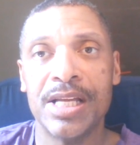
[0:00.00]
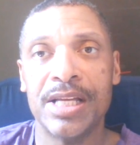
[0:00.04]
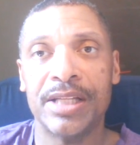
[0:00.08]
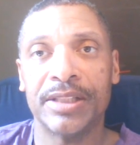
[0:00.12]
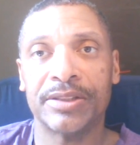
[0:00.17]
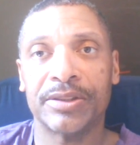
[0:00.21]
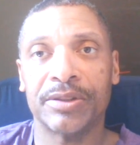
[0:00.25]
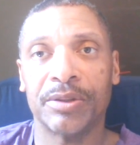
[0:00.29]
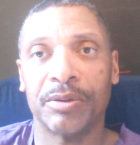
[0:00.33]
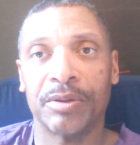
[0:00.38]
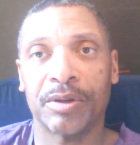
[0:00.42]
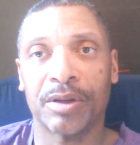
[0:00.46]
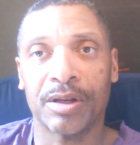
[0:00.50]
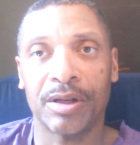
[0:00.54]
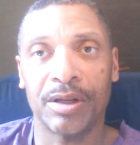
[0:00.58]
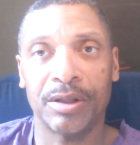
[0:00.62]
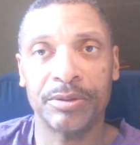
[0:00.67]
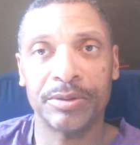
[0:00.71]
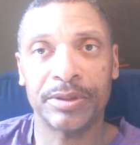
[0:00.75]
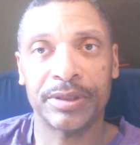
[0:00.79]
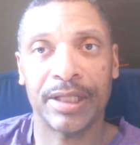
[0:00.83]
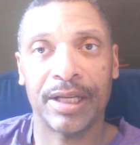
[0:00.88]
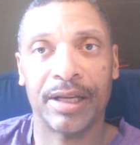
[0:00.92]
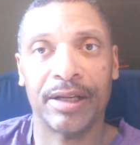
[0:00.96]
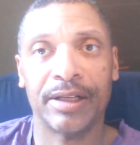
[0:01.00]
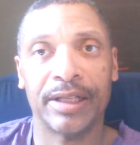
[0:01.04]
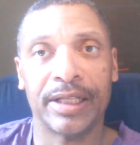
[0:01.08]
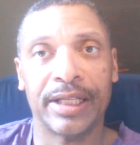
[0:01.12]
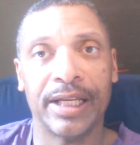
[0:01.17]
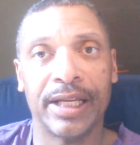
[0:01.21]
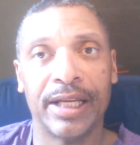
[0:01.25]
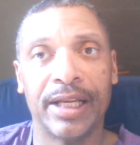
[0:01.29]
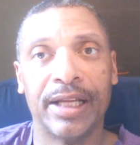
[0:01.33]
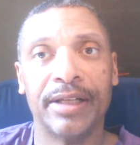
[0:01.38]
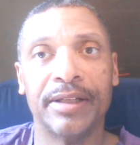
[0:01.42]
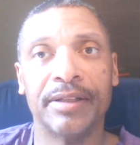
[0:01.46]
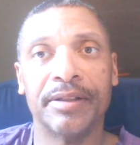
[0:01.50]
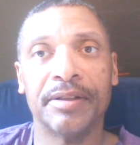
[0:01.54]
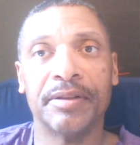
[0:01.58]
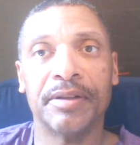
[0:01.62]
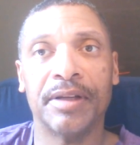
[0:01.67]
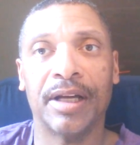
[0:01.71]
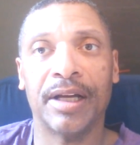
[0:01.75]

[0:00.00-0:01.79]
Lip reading: So to close out again,